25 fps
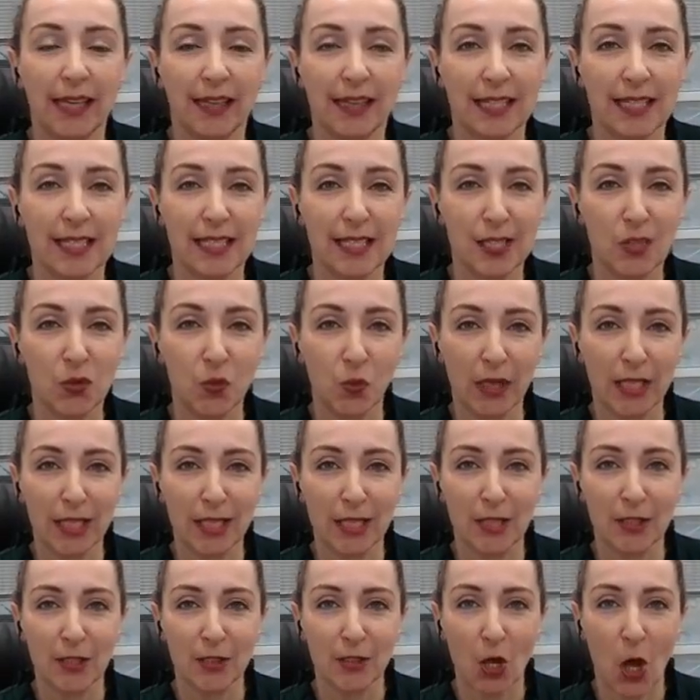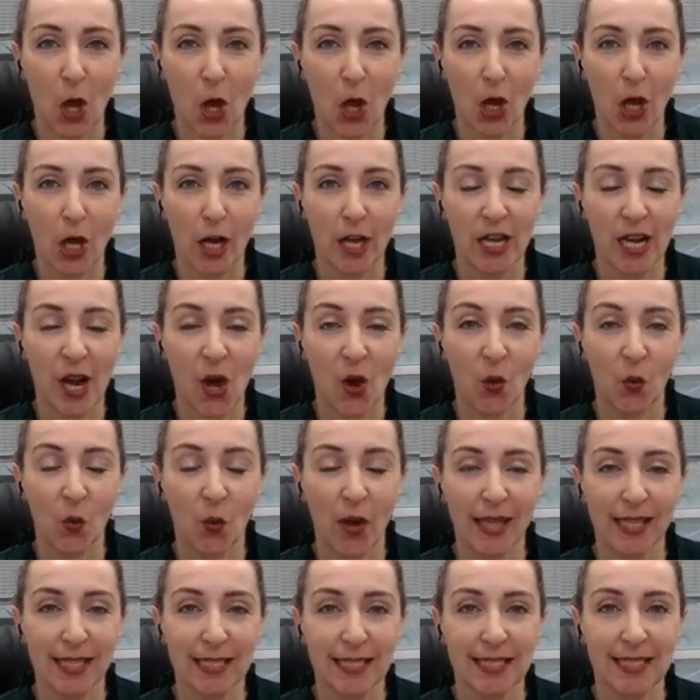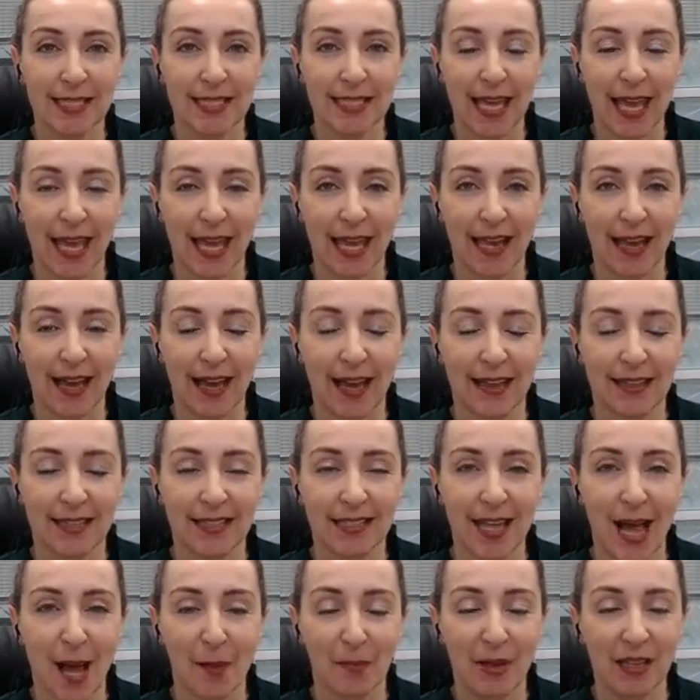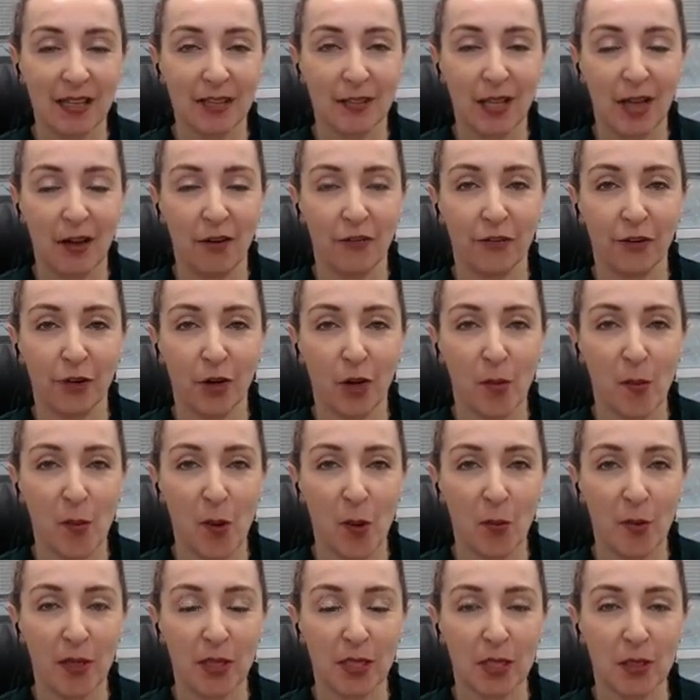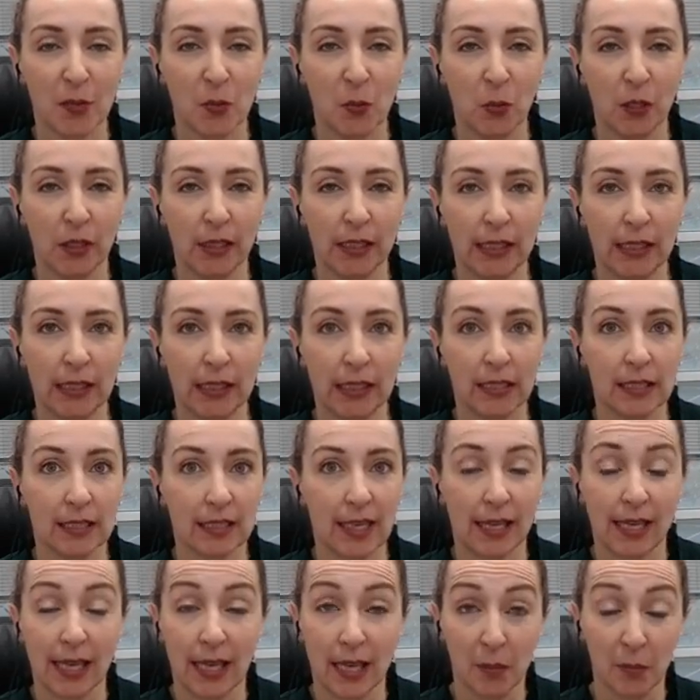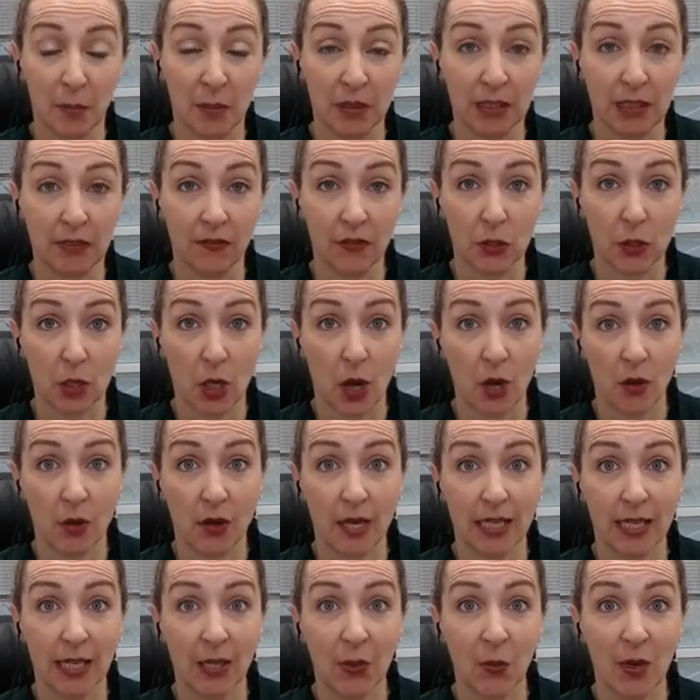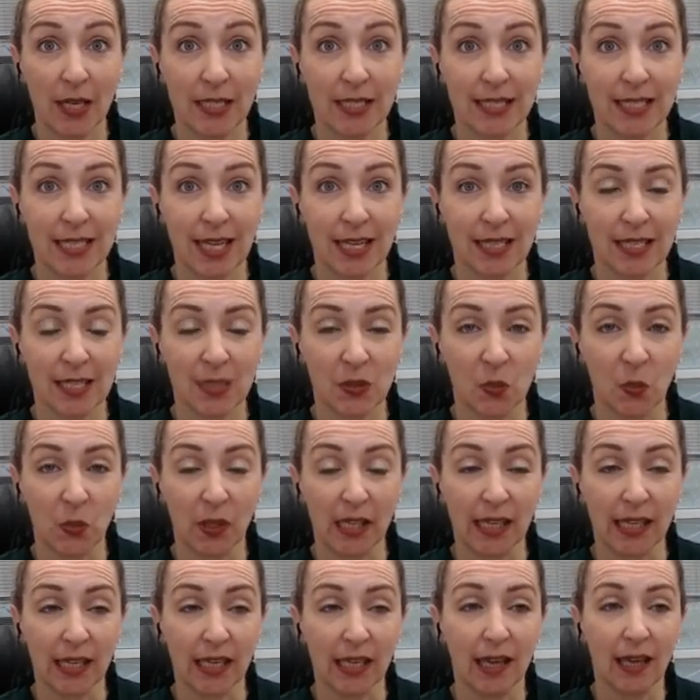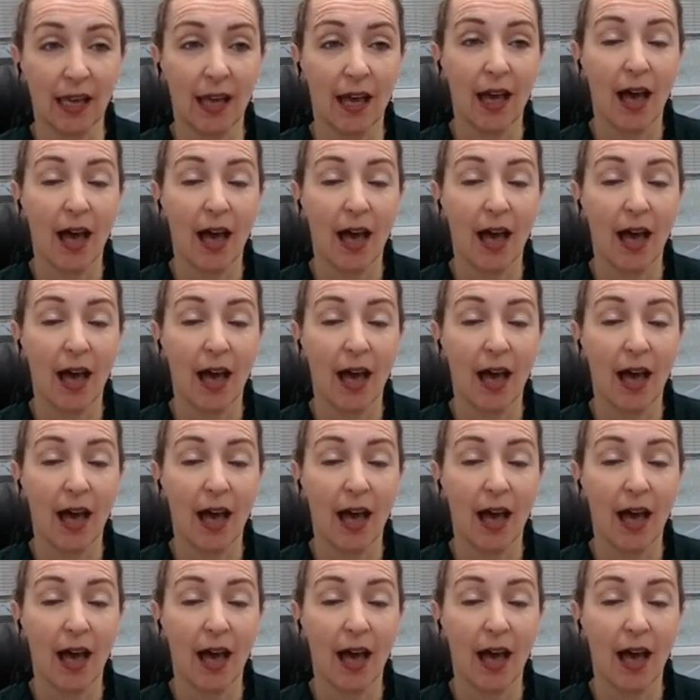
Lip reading: This is Will's on Wednesday. I had to stop myself for a moment this morning because I can't believe it's already Wednesday this week.